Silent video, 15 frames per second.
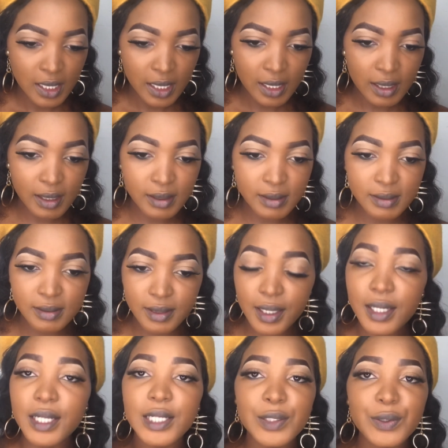and
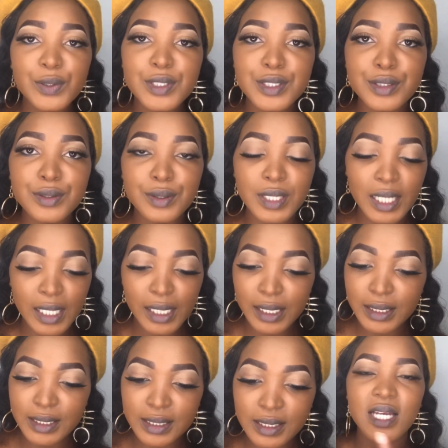it looks so
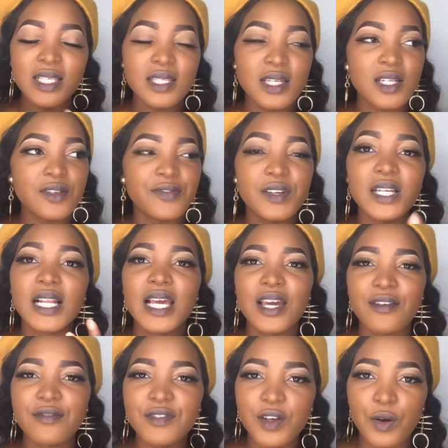nice. Doesn't feel
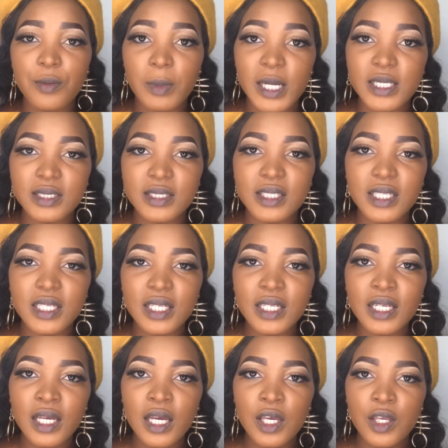heavy on my
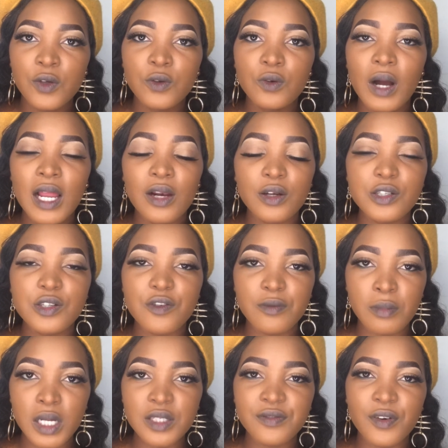skin. You know, a lot of
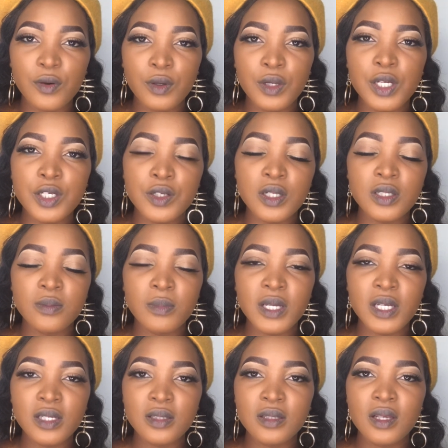matte foundations
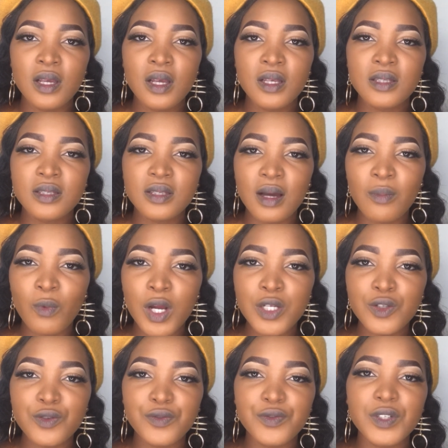makes
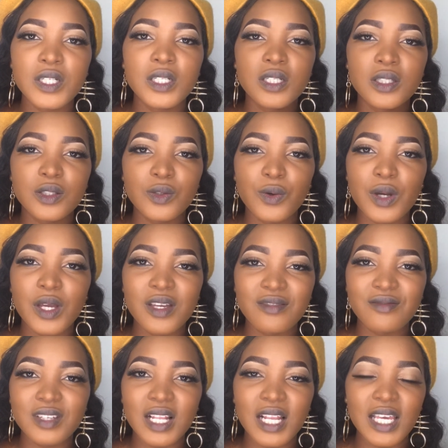someone to feel so
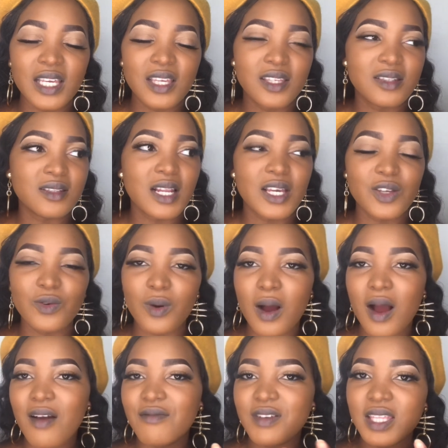heavy, like it's like you're
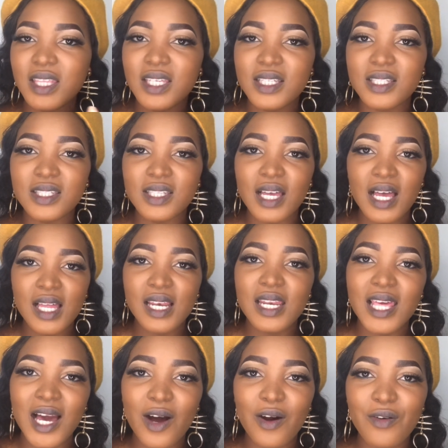having this
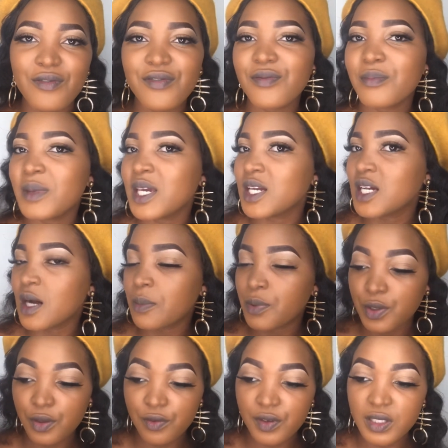layer of makeup
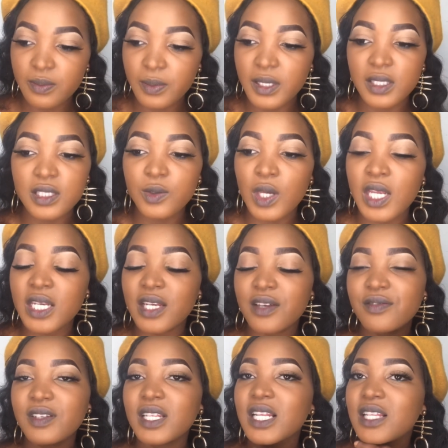on your face, but this one
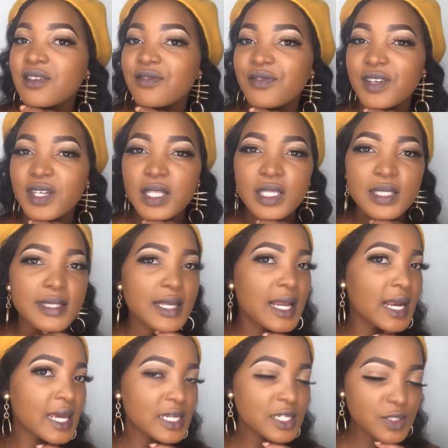definitely feels
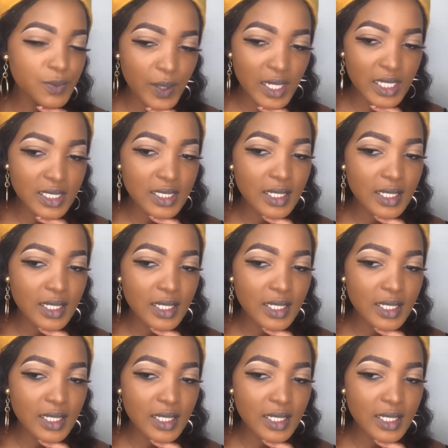lightweight.